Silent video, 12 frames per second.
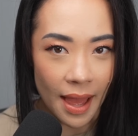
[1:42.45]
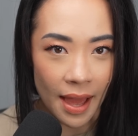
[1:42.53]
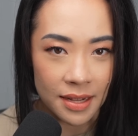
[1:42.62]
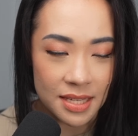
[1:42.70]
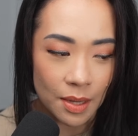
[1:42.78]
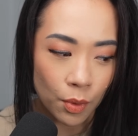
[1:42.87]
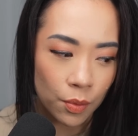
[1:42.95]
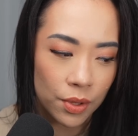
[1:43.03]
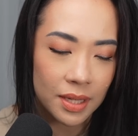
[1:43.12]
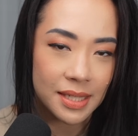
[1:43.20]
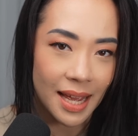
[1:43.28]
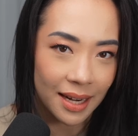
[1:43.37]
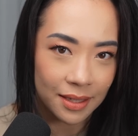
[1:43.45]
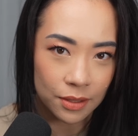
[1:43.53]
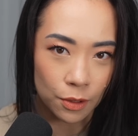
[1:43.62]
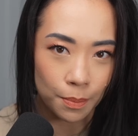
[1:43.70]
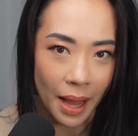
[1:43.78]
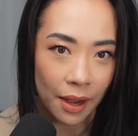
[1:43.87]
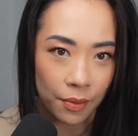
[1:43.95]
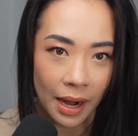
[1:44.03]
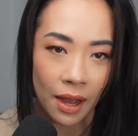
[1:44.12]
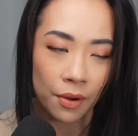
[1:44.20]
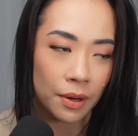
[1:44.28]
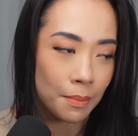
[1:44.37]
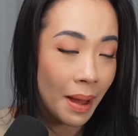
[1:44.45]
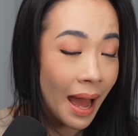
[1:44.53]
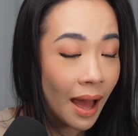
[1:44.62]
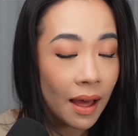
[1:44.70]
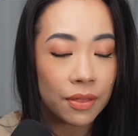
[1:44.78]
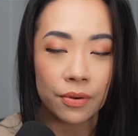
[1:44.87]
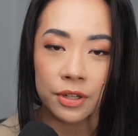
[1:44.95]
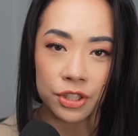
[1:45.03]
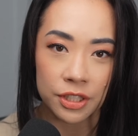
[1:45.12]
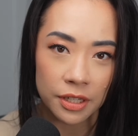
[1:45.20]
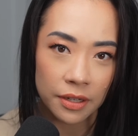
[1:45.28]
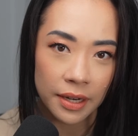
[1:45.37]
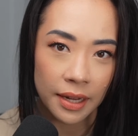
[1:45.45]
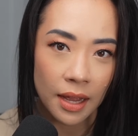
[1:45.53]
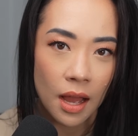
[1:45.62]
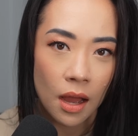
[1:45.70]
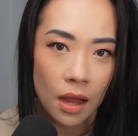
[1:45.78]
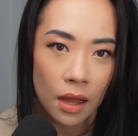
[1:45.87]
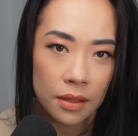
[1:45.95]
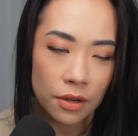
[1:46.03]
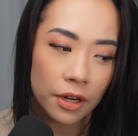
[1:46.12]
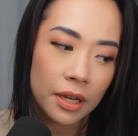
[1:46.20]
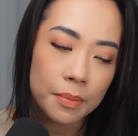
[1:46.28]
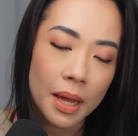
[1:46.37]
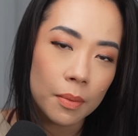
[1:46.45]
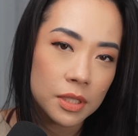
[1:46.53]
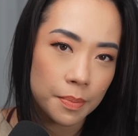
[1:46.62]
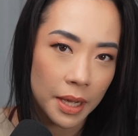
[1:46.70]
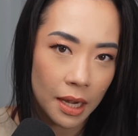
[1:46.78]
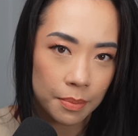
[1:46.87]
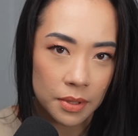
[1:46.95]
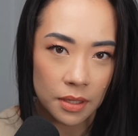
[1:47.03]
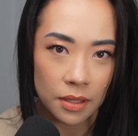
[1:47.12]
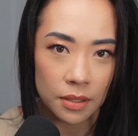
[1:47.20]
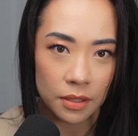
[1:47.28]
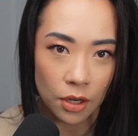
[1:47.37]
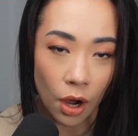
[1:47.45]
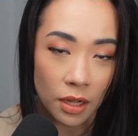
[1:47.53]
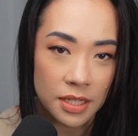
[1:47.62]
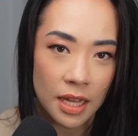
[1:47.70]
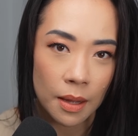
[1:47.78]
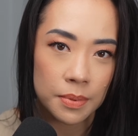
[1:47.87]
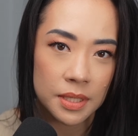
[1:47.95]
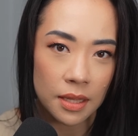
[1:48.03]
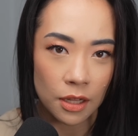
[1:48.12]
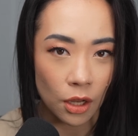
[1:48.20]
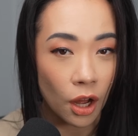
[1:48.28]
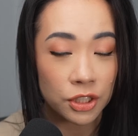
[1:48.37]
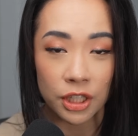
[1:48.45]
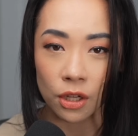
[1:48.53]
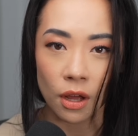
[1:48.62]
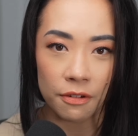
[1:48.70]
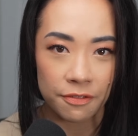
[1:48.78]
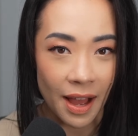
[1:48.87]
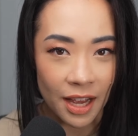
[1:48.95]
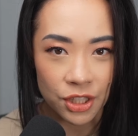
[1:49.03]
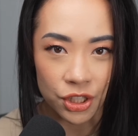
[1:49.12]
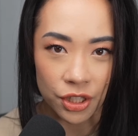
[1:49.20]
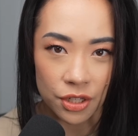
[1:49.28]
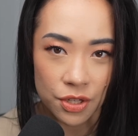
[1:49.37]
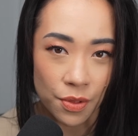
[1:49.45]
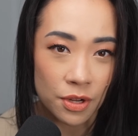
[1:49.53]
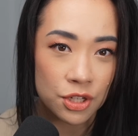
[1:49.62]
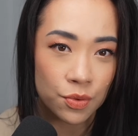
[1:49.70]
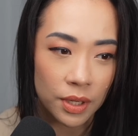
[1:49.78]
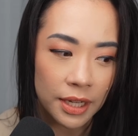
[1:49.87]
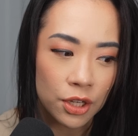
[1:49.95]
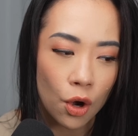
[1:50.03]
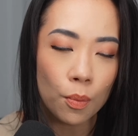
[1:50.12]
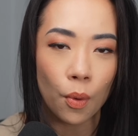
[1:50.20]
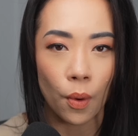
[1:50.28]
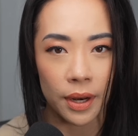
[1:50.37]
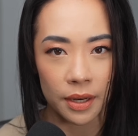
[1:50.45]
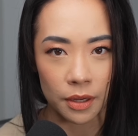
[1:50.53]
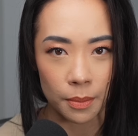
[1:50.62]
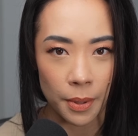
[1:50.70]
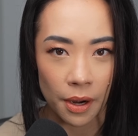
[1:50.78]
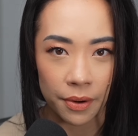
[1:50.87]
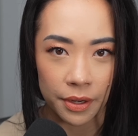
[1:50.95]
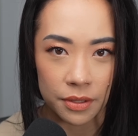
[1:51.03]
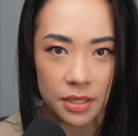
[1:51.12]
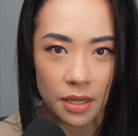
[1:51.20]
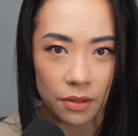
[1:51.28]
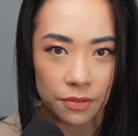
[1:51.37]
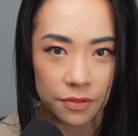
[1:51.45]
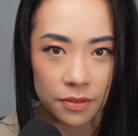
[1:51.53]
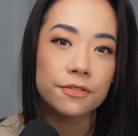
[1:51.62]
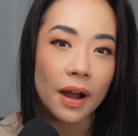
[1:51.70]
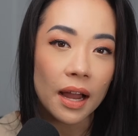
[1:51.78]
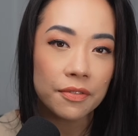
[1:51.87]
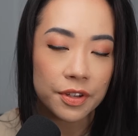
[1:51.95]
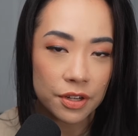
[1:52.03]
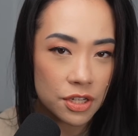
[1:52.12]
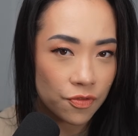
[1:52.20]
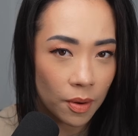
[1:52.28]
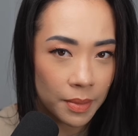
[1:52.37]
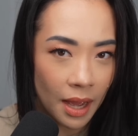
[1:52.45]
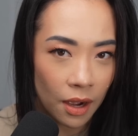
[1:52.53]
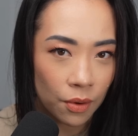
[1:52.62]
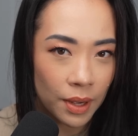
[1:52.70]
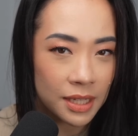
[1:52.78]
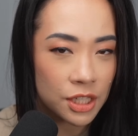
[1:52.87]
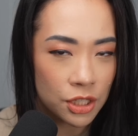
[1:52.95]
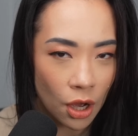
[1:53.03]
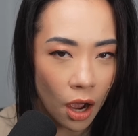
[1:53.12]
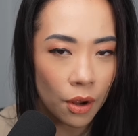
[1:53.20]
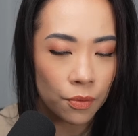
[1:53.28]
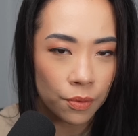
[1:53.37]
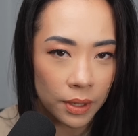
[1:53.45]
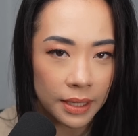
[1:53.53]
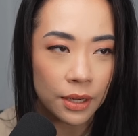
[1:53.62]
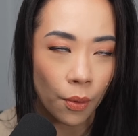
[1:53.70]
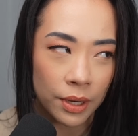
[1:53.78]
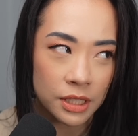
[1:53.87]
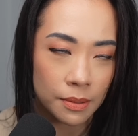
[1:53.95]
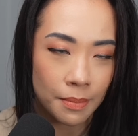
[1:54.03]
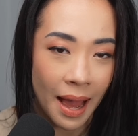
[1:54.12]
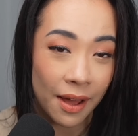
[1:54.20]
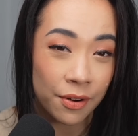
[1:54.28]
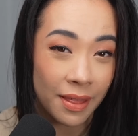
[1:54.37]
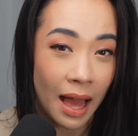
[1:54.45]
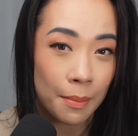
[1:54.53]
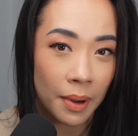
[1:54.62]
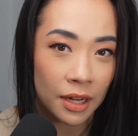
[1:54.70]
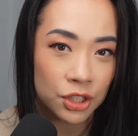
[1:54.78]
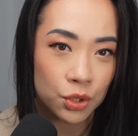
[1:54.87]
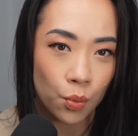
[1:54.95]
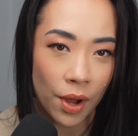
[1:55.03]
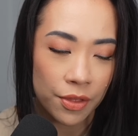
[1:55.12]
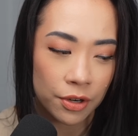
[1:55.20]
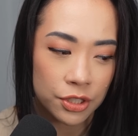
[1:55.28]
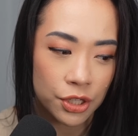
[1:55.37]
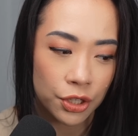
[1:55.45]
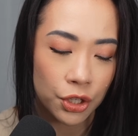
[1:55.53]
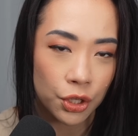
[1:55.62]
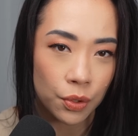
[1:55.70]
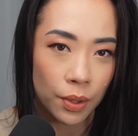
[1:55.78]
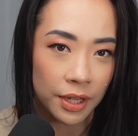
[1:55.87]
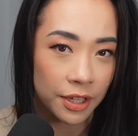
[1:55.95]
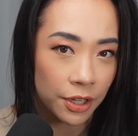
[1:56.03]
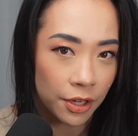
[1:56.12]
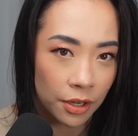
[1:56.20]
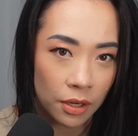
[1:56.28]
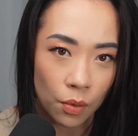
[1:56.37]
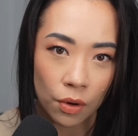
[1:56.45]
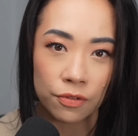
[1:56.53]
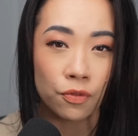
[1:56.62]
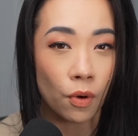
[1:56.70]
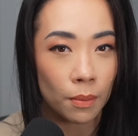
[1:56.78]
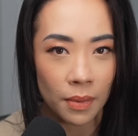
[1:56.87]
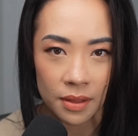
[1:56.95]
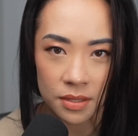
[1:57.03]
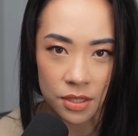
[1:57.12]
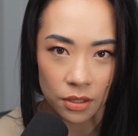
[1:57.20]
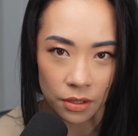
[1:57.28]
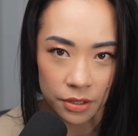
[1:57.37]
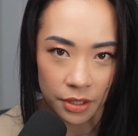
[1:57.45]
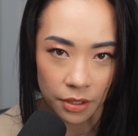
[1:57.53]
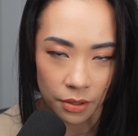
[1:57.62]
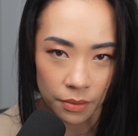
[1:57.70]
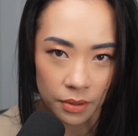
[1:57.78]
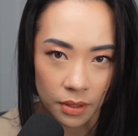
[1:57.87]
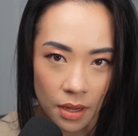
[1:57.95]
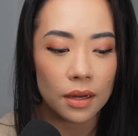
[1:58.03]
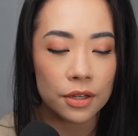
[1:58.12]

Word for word: And someone with a technical background in math or engineering, they're going to be able to pick up the concepts and the logic a lot faster. So there's really no point in comparing yourself. Five years from now, it's not really going to matter that much whether it took you a year or four months to learn to code.